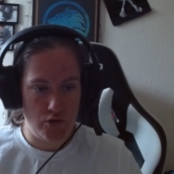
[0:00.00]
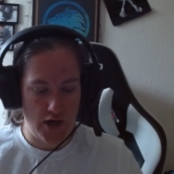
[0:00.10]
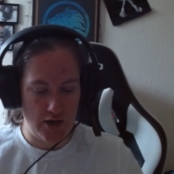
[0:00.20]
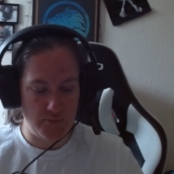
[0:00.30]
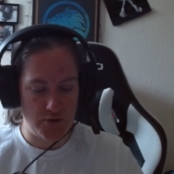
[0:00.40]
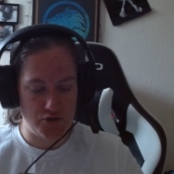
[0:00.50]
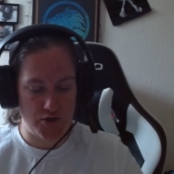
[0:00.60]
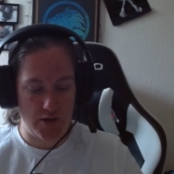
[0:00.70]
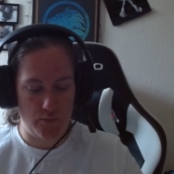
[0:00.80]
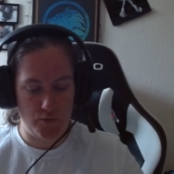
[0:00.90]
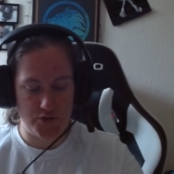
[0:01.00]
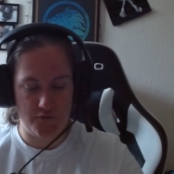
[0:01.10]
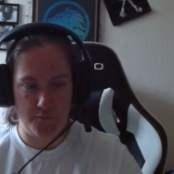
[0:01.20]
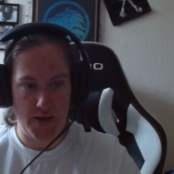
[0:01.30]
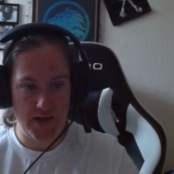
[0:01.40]
how much that would
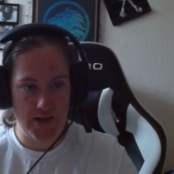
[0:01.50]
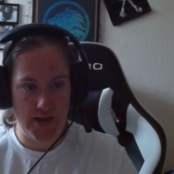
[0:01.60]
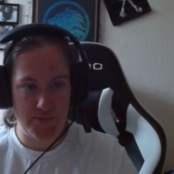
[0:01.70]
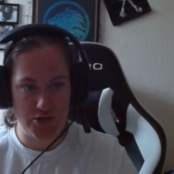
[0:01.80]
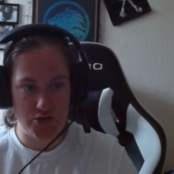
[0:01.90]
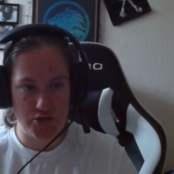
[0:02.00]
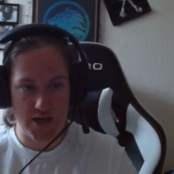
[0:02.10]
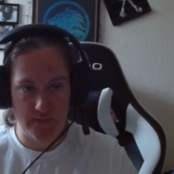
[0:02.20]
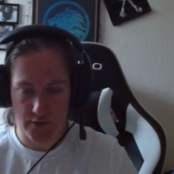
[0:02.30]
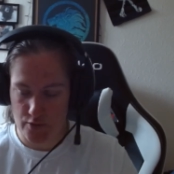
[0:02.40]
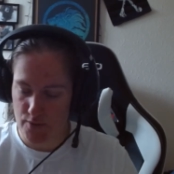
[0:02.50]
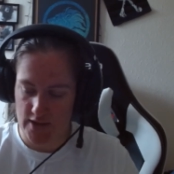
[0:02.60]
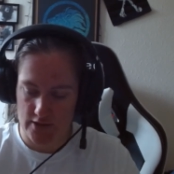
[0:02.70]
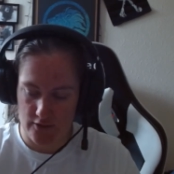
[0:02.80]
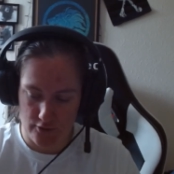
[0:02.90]
have been. Let me just have a quick
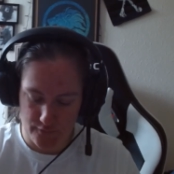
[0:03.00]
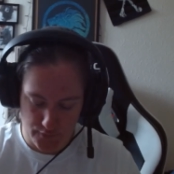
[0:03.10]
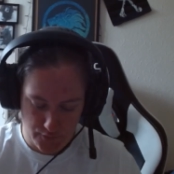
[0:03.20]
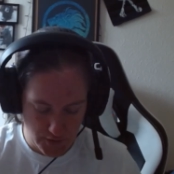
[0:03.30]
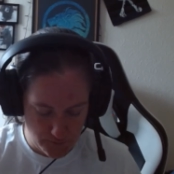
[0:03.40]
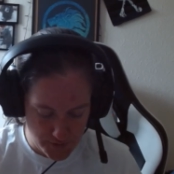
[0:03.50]
look for you.